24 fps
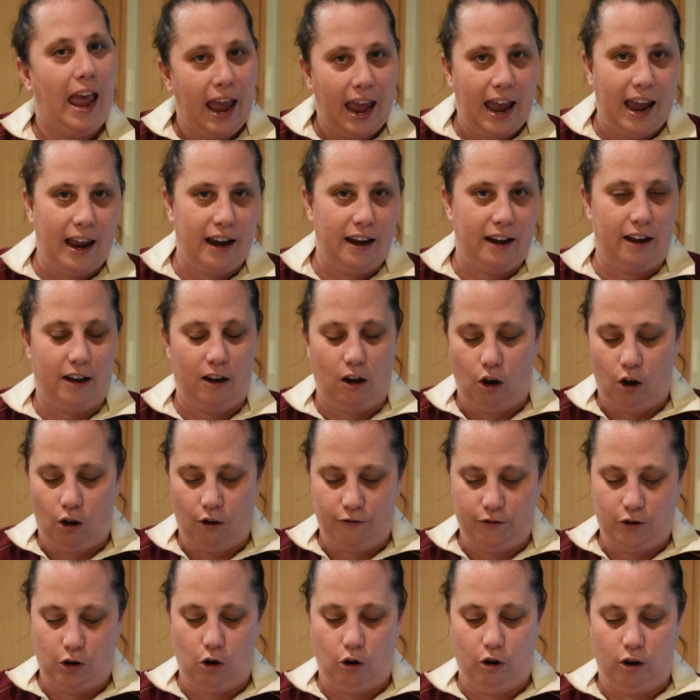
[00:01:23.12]
any
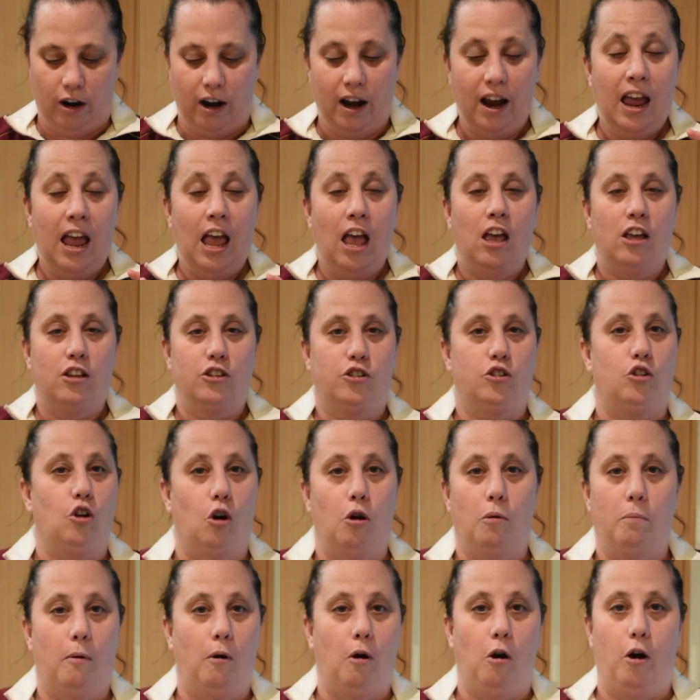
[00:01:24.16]
of your
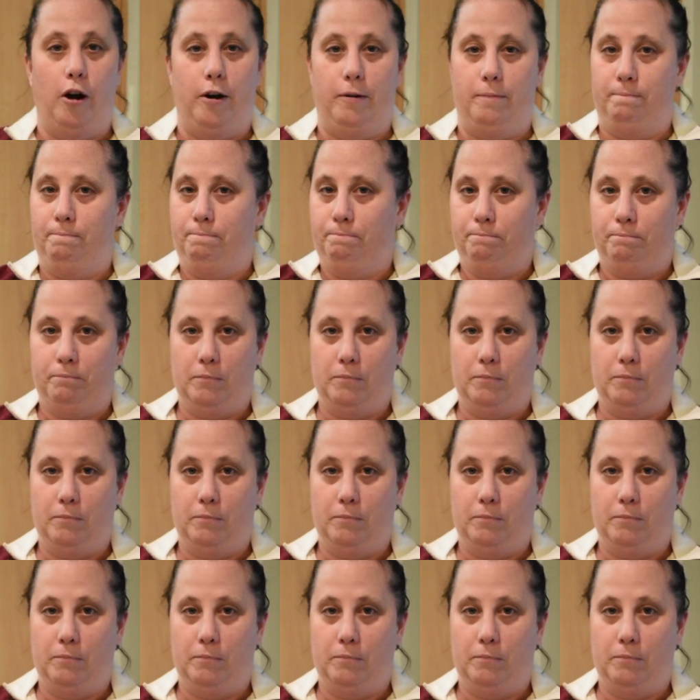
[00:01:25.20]
store-bought